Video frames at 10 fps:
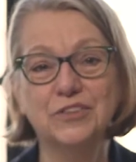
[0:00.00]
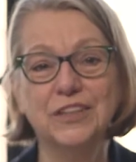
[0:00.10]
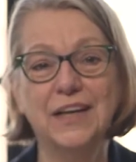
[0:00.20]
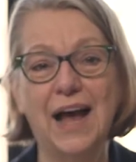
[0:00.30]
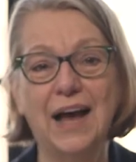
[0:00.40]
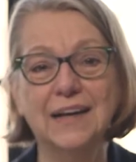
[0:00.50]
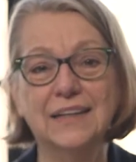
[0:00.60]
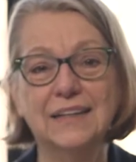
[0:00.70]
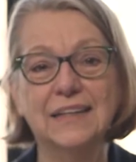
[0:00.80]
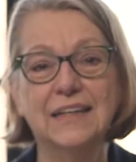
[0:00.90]
She'd had
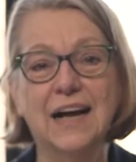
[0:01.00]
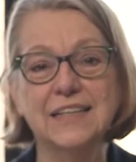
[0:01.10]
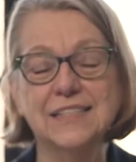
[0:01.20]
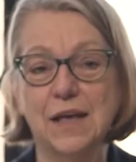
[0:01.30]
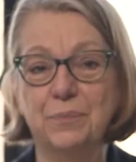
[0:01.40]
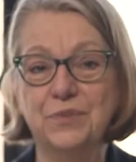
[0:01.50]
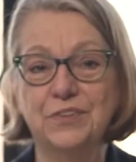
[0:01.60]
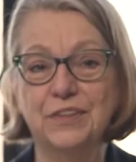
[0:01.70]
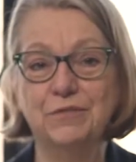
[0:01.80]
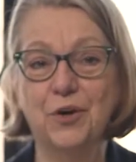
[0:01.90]
a, a
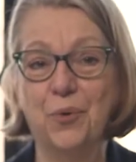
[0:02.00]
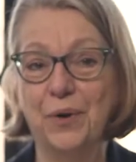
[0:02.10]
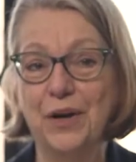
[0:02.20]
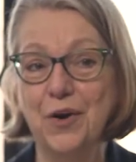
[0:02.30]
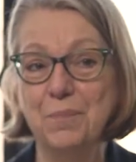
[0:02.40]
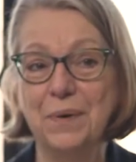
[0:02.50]
substantive career,